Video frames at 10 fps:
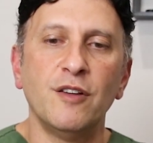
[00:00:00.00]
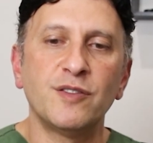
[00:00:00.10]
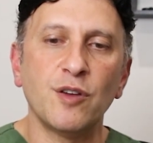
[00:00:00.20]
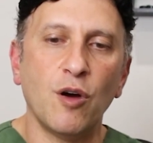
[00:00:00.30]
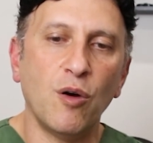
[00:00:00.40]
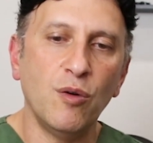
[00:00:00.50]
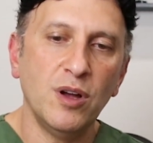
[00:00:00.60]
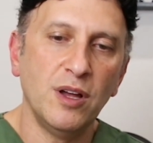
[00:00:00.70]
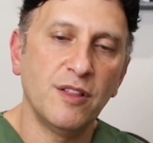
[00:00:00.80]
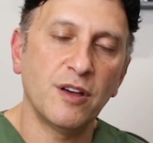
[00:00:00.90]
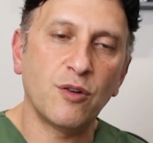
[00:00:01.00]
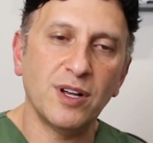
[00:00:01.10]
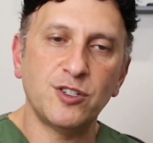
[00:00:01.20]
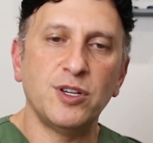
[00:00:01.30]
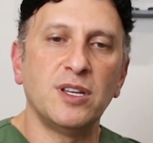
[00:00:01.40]
So the
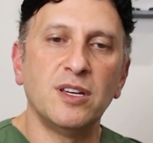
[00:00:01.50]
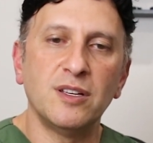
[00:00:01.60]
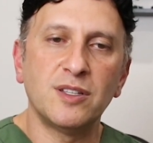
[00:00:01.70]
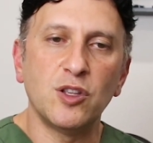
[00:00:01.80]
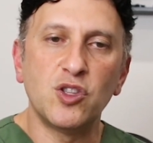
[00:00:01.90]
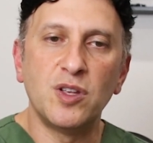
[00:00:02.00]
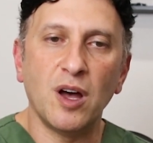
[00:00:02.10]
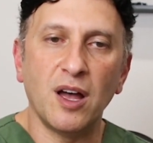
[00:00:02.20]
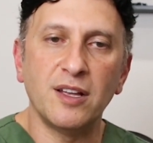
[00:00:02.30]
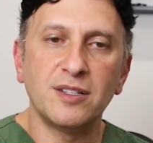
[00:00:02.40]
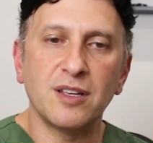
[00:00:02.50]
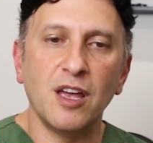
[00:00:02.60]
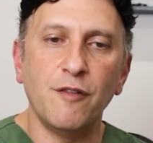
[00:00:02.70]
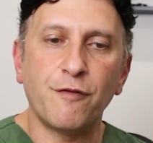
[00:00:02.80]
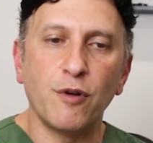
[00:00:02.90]
question is, does
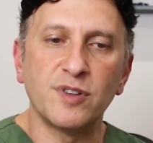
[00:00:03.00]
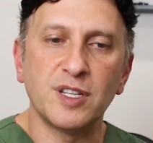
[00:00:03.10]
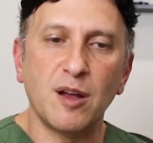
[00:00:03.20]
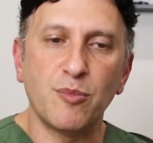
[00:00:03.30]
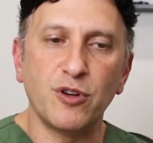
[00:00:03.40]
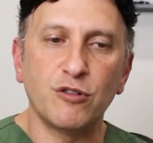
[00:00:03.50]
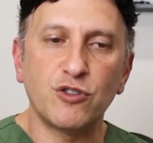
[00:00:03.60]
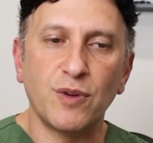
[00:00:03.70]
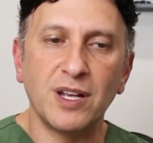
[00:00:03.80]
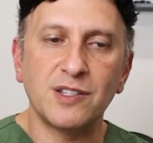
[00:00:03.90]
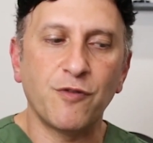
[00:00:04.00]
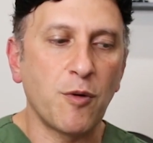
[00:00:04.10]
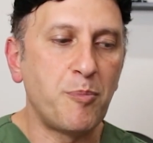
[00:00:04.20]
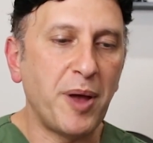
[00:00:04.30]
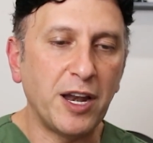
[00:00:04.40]
a frozen embryo
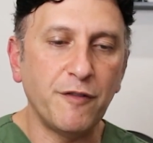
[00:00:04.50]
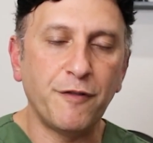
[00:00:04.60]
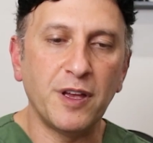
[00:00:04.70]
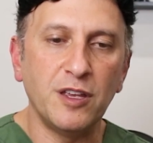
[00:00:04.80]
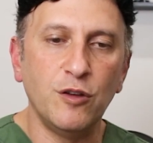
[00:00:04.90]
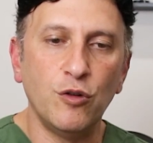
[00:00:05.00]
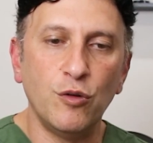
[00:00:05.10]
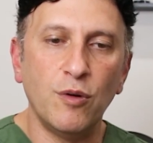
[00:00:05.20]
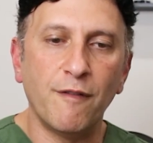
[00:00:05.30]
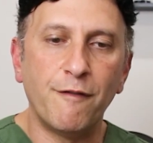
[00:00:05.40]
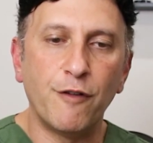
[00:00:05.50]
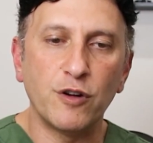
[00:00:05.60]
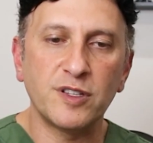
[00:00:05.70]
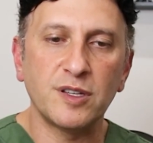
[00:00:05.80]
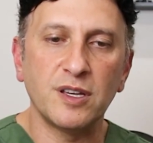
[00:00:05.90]
transfer benefit you
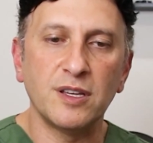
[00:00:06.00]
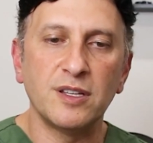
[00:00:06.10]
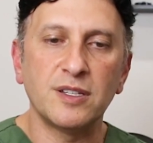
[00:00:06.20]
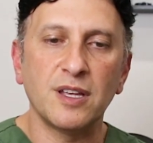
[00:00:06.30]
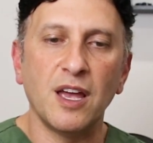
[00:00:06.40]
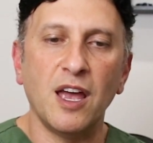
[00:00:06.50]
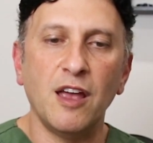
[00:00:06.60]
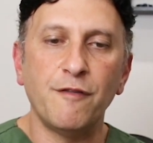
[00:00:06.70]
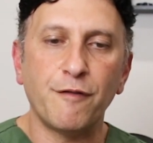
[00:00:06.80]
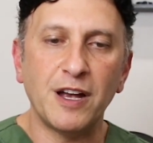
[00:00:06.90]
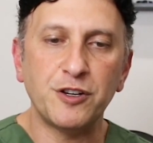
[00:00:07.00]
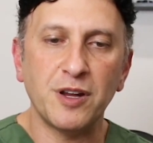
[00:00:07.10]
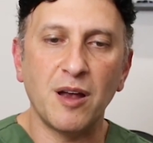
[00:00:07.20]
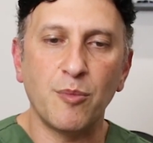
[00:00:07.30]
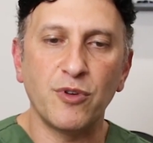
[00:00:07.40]
versus a
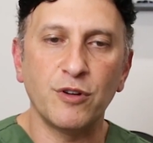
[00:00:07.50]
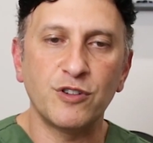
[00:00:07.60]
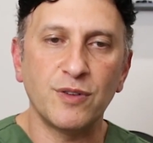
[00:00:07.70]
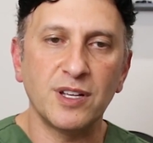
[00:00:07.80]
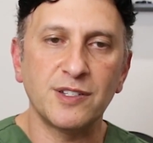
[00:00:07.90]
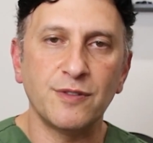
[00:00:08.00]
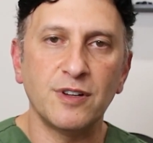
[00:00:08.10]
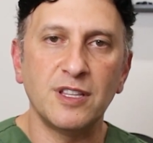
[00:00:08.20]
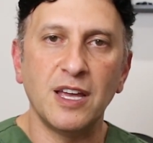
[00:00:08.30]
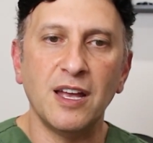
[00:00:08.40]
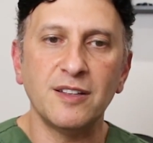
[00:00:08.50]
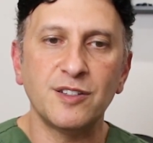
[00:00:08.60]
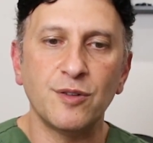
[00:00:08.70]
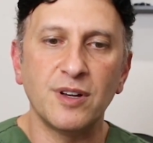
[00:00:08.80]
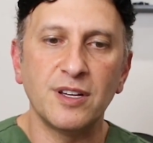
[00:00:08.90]
fresh embryo transfer? And the
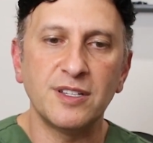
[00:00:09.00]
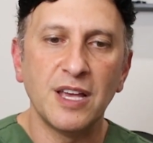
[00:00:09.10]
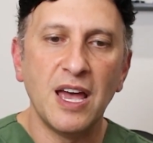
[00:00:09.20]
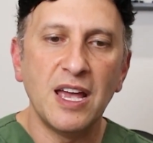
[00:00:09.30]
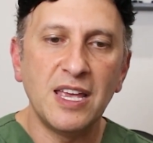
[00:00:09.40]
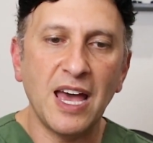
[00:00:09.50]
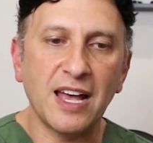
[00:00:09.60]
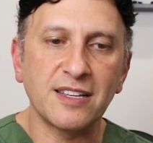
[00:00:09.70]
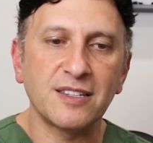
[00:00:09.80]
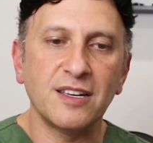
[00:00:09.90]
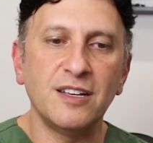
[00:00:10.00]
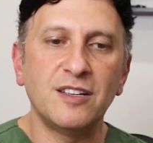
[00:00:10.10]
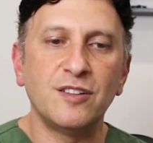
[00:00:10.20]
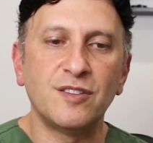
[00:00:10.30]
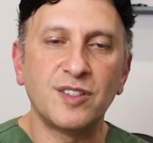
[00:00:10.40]
answer is yes,
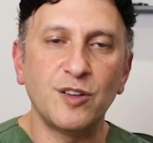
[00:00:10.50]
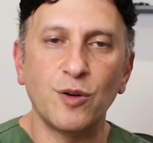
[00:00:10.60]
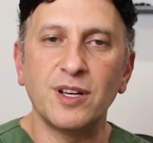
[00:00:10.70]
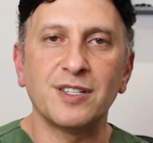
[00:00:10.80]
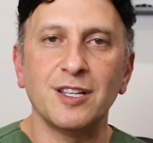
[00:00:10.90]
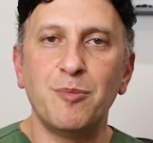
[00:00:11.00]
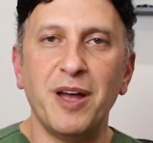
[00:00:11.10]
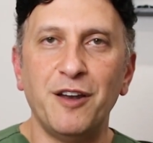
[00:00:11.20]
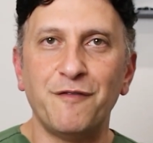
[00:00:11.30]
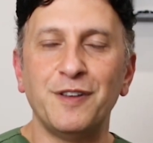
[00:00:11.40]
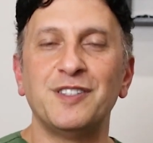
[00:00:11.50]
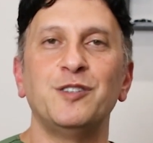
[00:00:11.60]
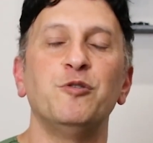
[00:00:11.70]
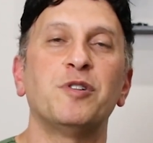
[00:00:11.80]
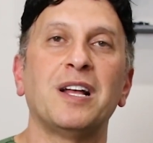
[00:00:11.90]
it seriously
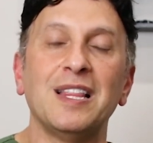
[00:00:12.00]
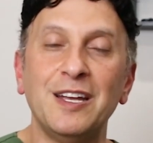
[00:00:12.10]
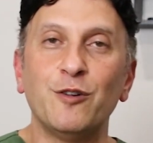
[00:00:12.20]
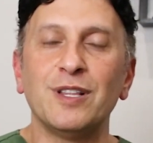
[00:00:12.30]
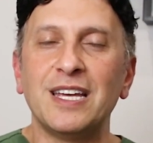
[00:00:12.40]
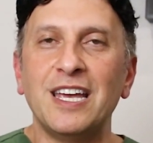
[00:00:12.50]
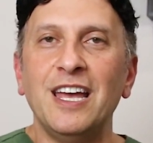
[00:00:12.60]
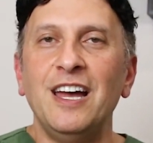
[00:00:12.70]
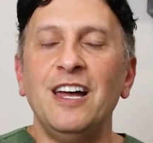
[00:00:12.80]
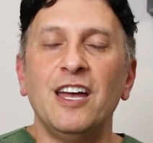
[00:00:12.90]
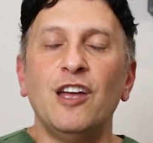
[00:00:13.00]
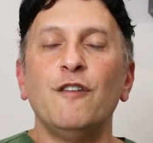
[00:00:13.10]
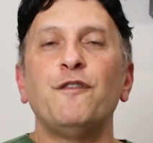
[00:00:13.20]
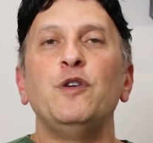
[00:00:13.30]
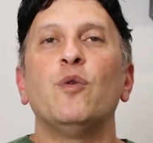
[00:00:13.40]
benefits you. Clearly,
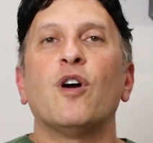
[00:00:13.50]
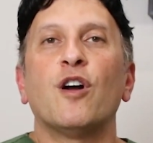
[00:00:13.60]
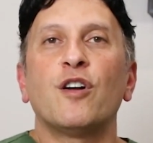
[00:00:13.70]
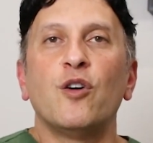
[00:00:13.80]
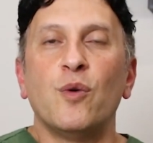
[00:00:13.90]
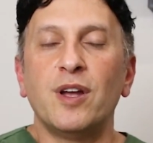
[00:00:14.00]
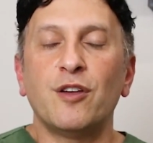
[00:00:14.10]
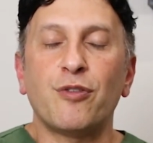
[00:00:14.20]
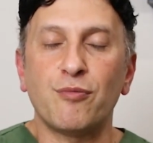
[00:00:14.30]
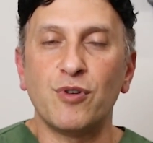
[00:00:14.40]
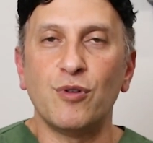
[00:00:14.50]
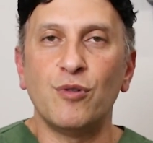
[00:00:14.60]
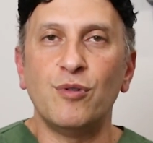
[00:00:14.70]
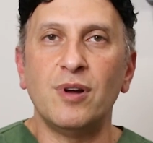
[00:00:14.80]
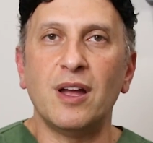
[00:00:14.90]
if you are going
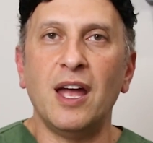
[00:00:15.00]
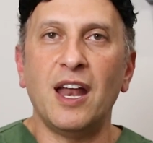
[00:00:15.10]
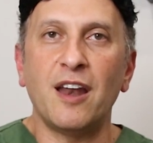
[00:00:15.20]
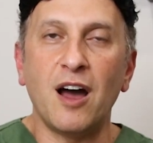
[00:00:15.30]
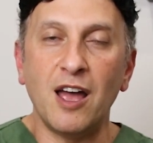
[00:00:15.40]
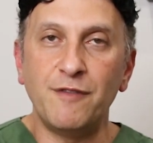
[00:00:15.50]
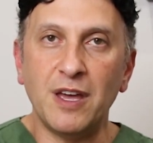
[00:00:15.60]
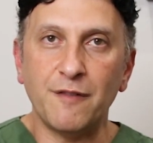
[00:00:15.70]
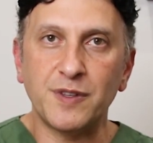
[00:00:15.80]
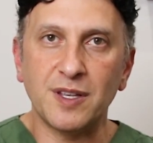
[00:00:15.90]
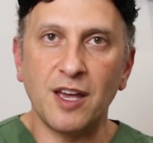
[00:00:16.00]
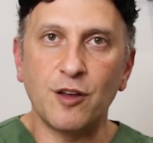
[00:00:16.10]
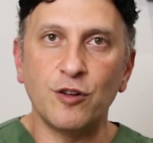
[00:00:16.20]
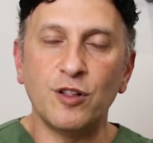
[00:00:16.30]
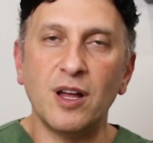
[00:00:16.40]
through an IVF
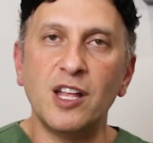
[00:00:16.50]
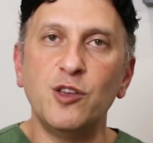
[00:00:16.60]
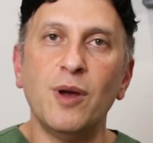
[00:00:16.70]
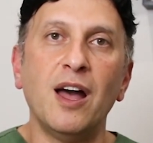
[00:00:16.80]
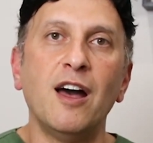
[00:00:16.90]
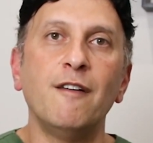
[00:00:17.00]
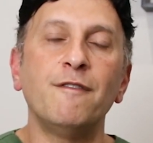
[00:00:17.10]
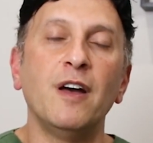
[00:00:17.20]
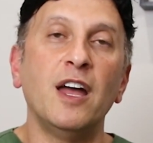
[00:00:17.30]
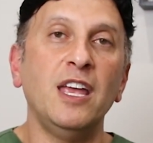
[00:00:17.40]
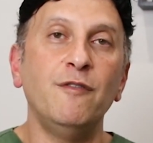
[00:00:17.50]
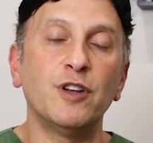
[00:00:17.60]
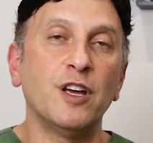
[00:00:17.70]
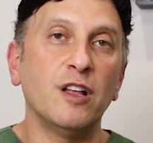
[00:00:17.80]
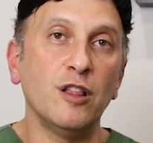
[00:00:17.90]
cycle and you have
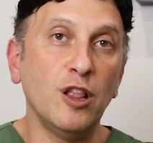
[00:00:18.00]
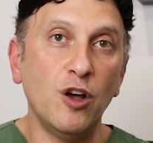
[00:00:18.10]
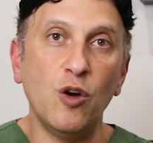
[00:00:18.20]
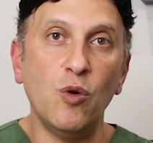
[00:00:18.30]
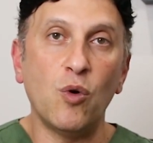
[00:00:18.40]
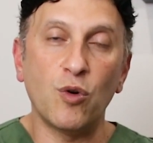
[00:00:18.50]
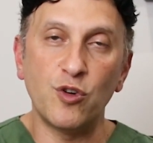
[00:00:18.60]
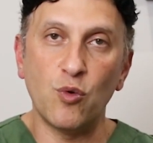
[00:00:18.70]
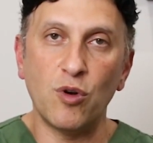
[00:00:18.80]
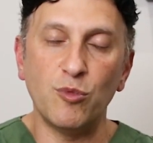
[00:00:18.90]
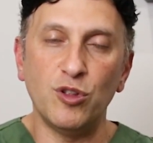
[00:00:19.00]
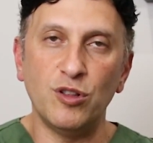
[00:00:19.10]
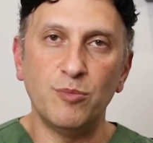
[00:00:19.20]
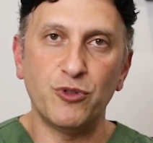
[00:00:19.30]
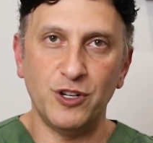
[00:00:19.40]
even a low or
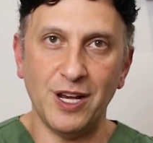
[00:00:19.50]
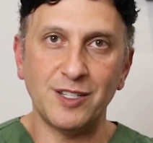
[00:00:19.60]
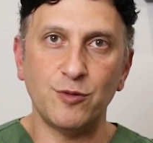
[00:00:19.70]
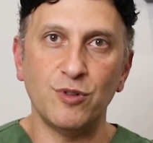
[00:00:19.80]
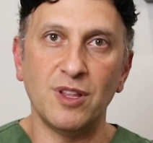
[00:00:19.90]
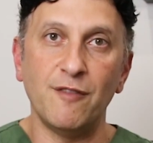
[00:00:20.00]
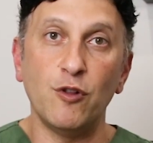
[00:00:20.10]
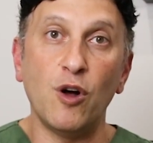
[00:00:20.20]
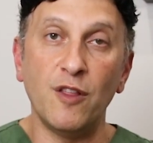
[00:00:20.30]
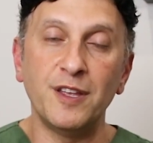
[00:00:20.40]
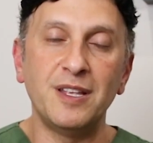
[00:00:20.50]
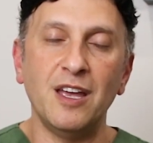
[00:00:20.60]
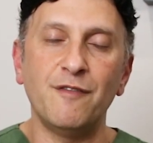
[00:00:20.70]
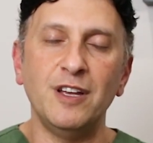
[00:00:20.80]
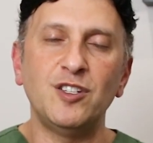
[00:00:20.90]
normal progesterone level on the
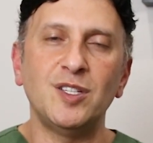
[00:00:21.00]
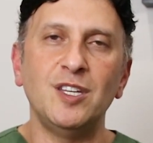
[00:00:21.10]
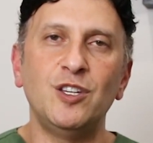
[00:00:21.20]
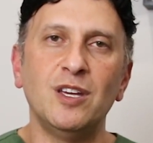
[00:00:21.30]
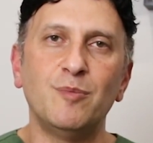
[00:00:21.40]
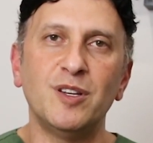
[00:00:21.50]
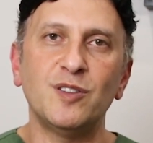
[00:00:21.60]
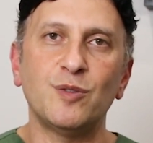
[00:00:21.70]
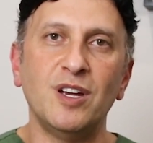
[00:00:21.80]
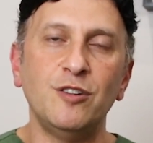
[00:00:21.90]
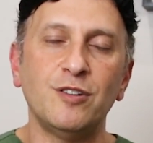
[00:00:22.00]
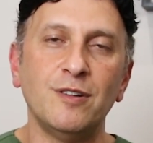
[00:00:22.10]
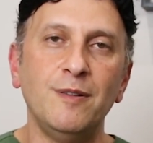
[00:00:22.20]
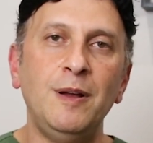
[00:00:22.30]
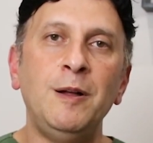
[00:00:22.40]
day of HCG
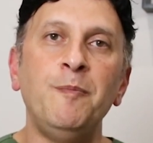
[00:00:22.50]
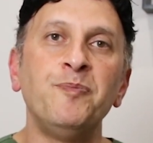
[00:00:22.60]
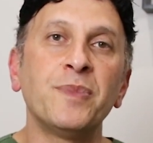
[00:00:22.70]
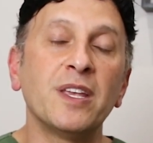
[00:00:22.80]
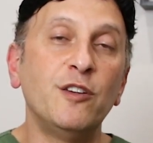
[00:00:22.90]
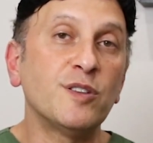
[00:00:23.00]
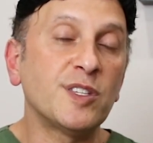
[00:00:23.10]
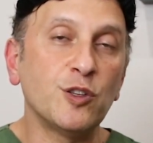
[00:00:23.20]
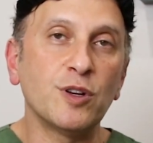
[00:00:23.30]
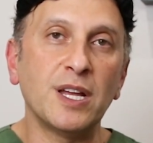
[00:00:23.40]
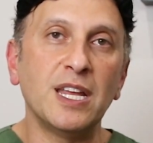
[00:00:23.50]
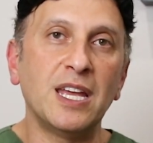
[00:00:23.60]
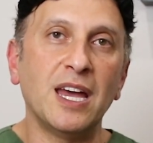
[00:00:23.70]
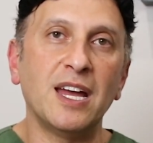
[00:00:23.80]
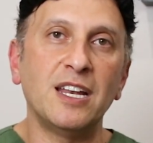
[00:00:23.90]
administration, you're still going to
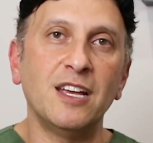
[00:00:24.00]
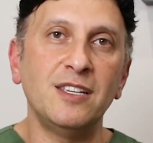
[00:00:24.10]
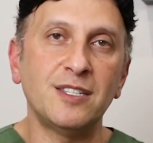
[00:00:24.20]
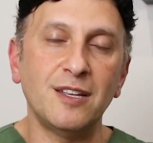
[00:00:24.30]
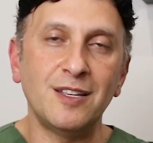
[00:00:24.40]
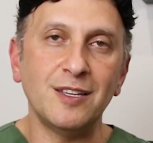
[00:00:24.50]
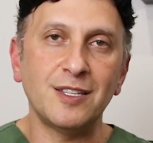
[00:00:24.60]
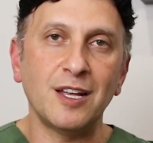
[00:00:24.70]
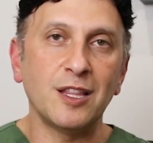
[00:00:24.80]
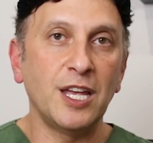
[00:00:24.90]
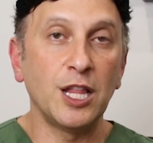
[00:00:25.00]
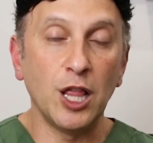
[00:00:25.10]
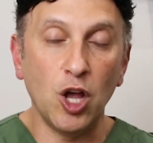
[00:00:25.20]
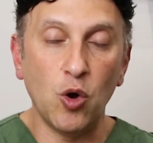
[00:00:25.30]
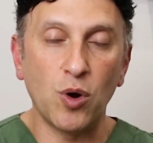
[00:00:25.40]
get a statistically
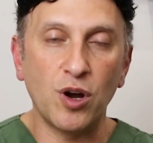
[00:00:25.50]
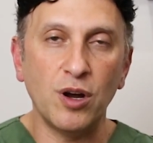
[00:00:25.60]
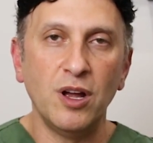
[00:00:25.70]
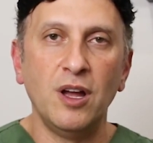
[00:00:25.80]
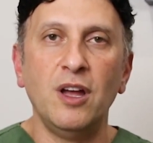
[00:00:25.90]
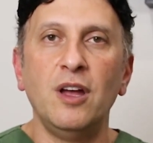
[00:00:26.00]
lower